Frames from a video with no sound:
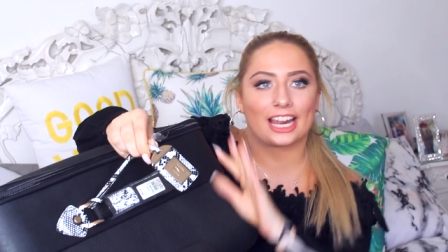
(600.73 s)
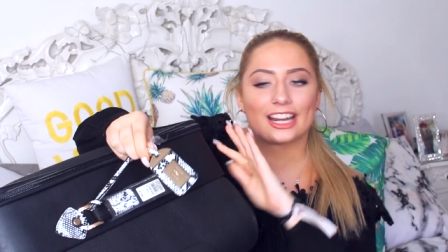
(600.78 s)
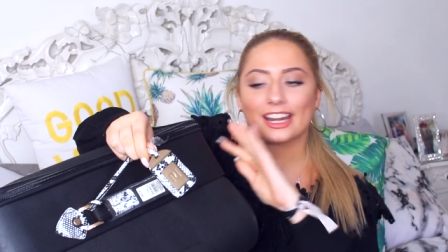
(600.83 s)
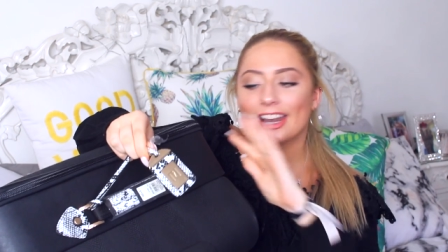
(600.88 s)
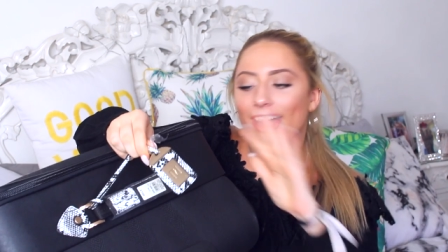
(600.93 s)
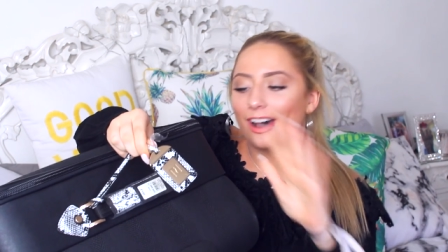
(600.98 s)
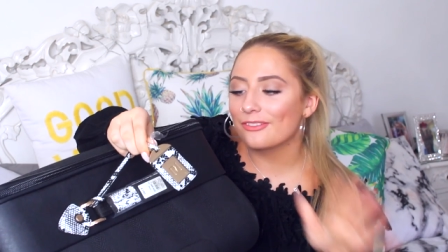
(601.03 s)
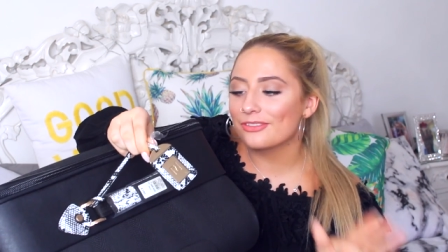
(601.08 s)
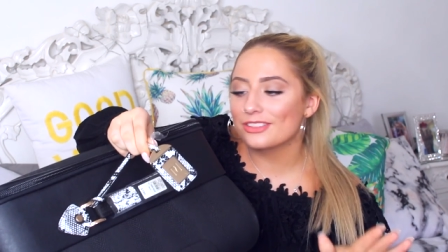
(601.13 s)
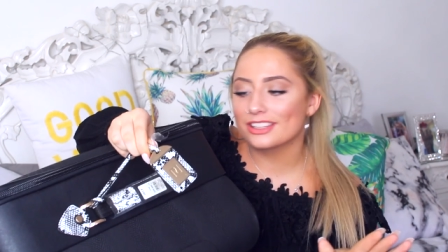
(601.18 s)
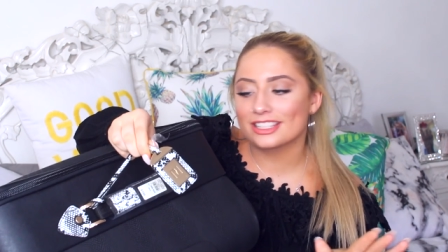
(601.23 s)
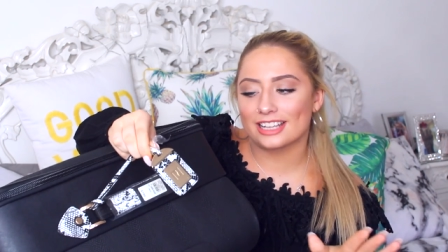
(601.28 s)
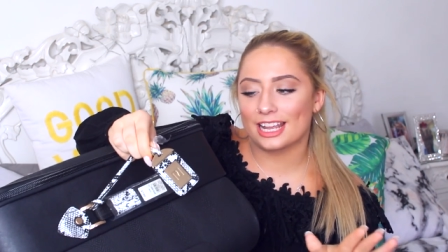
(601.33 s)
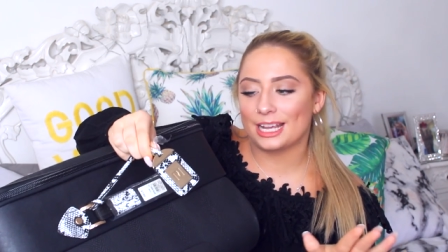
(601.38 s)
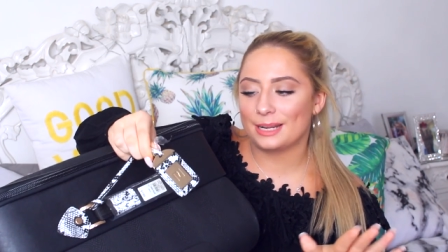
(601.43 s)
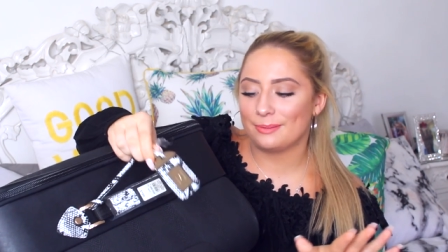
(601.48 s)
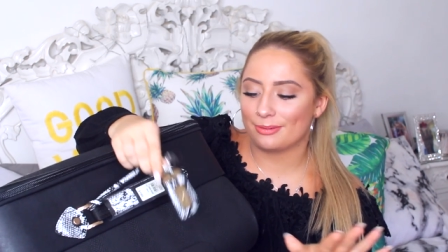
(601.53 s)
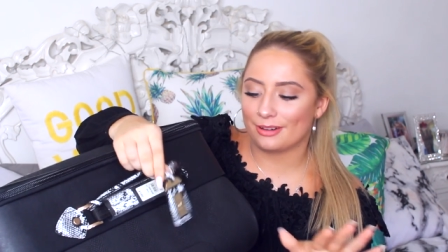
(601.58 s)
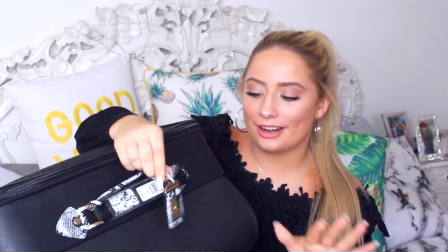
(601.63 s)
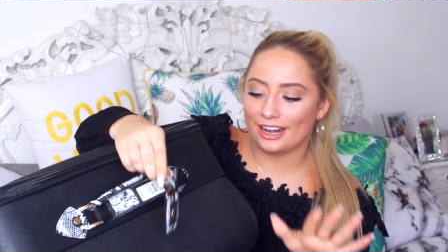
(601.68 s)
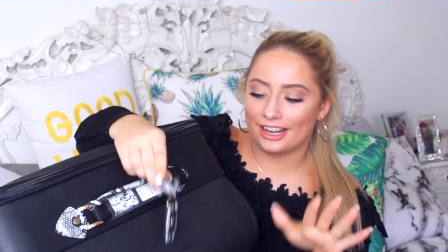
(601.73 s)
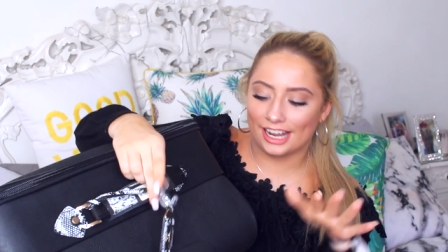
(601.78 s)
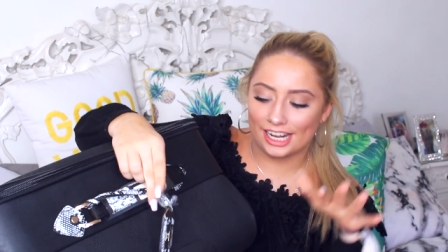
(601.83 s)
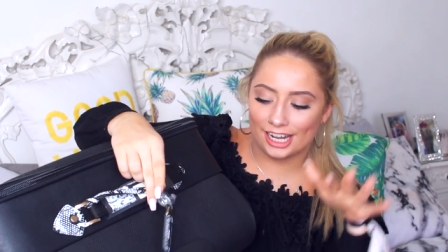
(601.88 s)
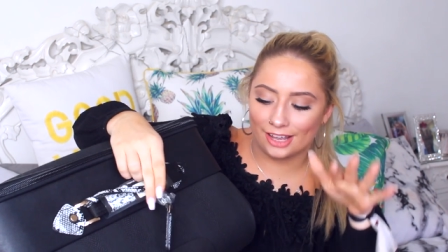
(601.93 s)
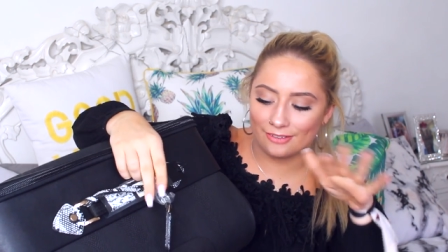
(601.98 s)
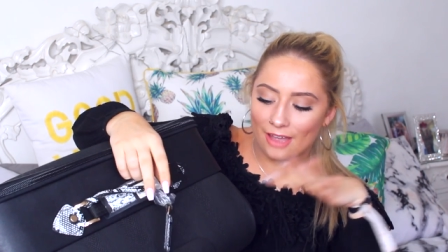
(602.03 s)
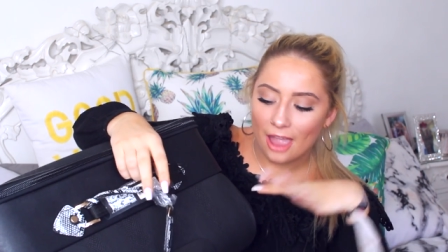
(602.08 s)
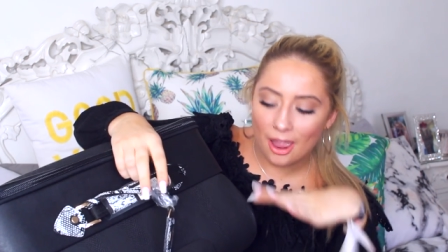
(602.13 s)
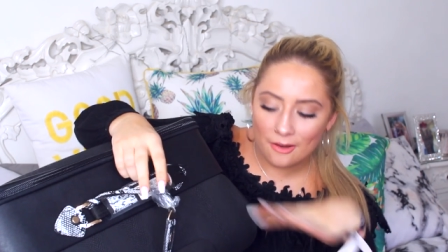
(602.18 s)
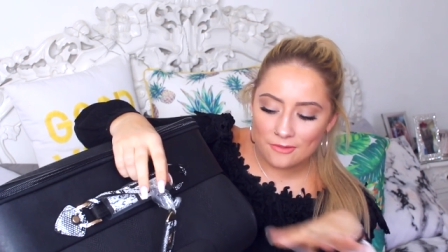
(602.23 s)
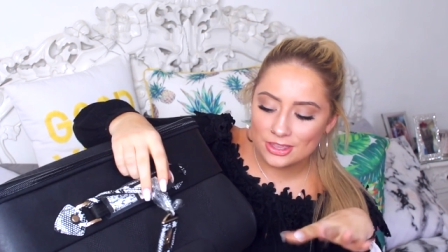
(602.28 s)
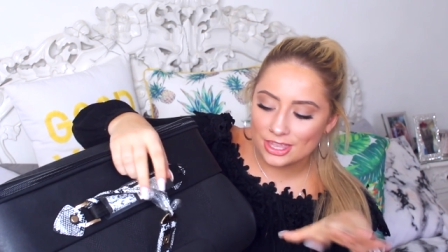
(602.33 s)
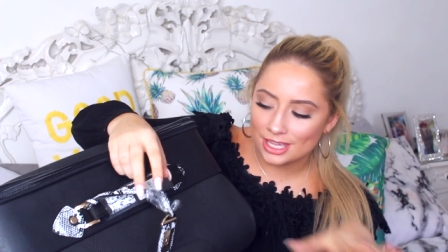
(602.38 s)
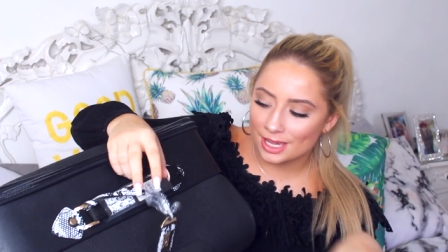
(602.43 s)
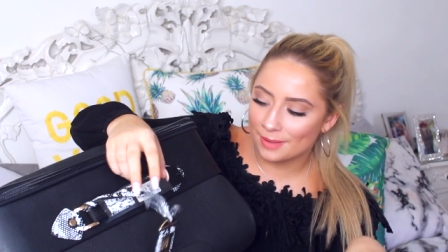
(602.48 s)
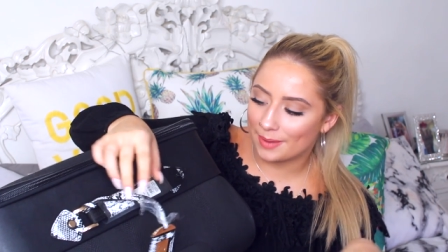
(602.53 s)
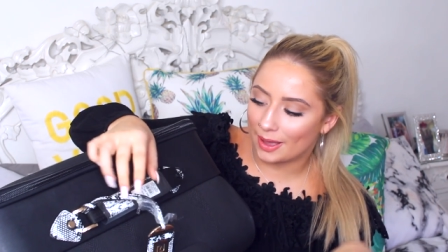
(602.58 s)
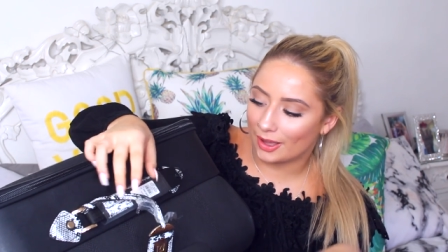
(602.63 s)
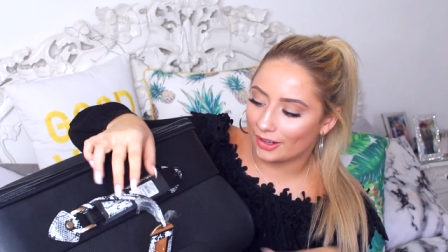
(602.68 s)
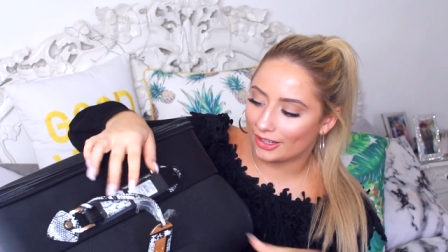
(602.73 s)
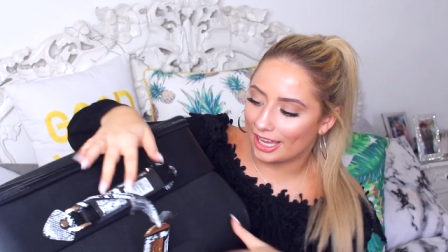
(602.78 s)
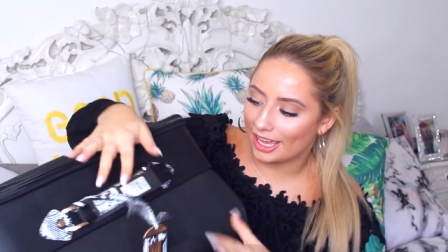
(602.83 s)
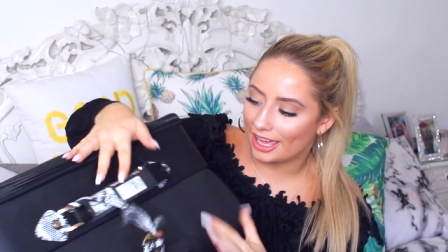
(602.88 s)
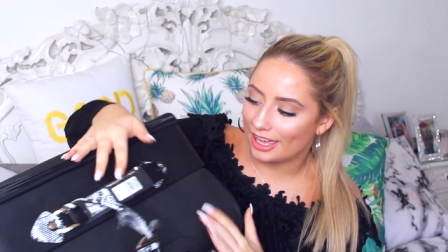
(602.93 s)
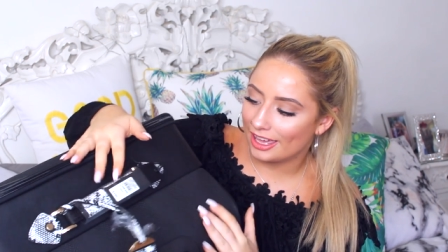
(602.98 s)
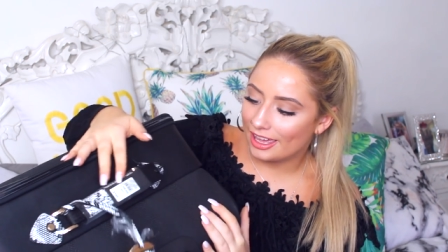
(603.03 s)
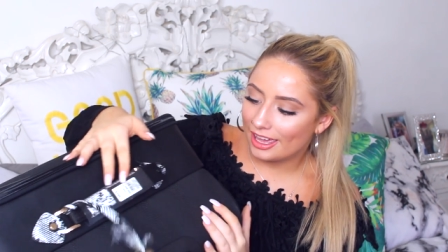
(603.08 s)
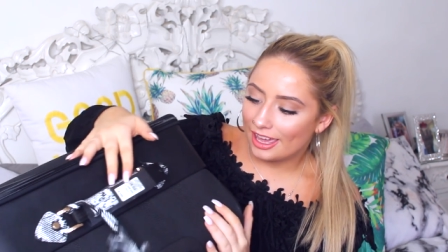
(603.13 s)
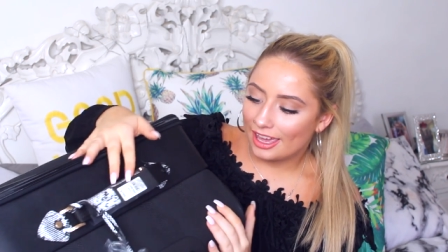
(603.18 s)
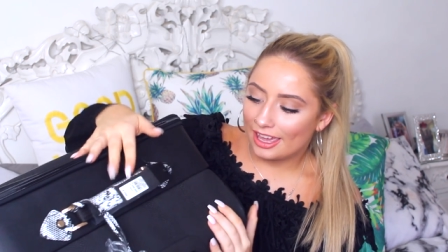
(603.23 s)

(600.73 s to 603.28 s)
I love the snake print. I love everything about it.